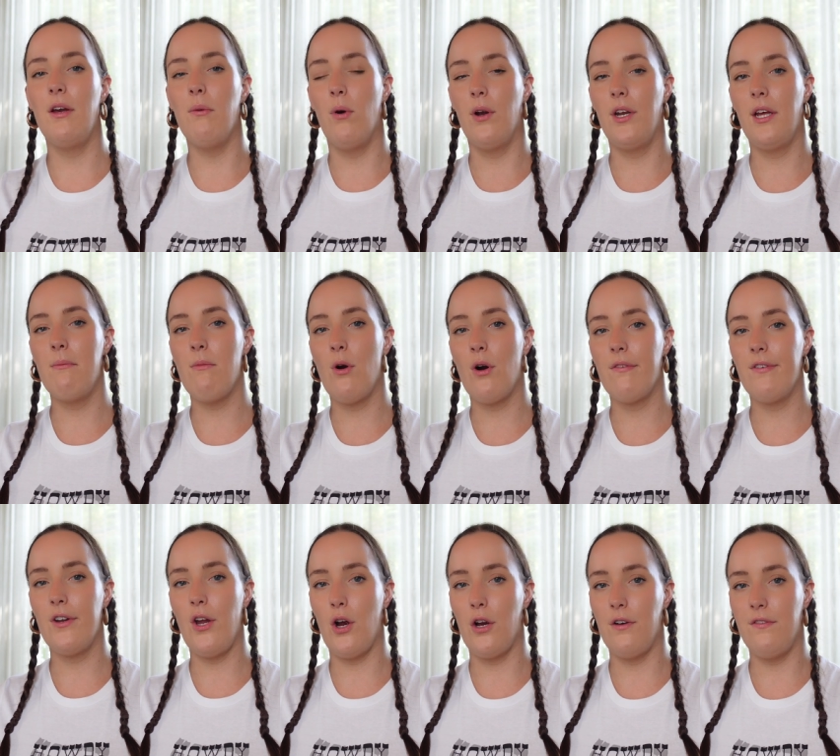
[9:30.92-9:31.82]
you're wanting more of
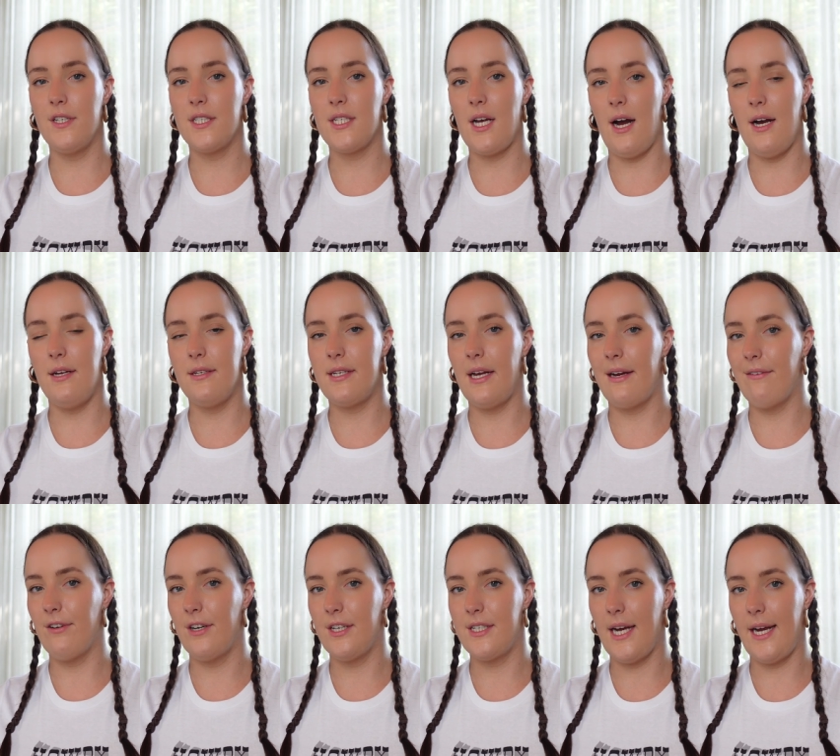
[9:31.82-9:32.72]
an oversized
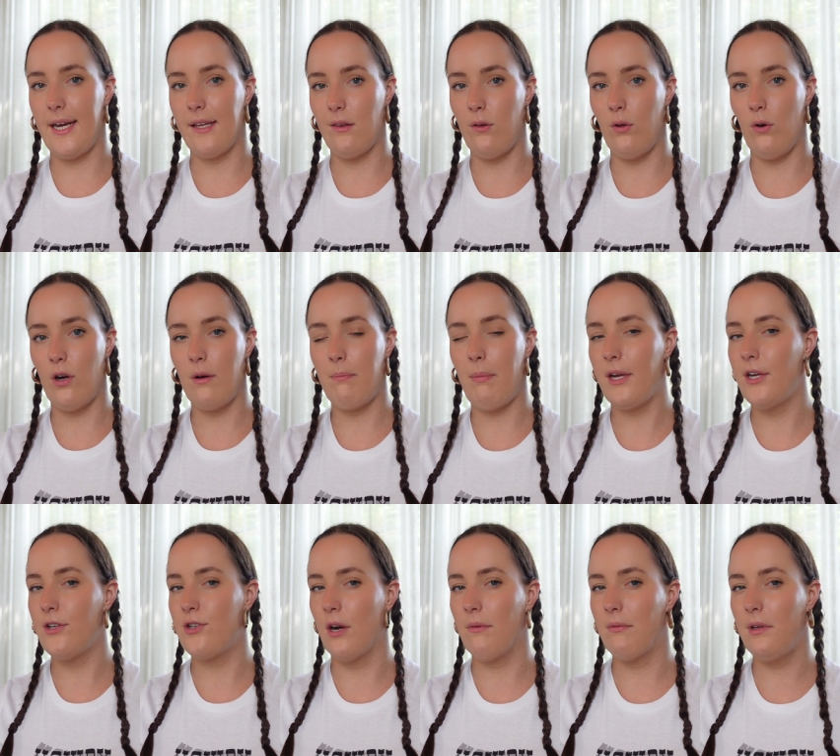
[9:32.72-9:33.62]
everyday look, but
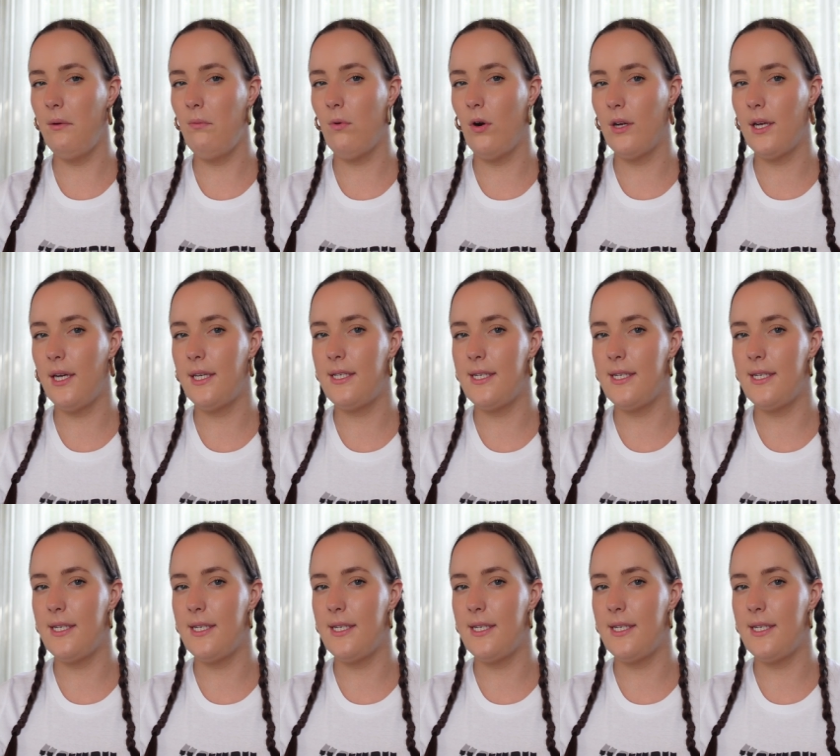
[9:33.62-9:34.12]
you don't really want a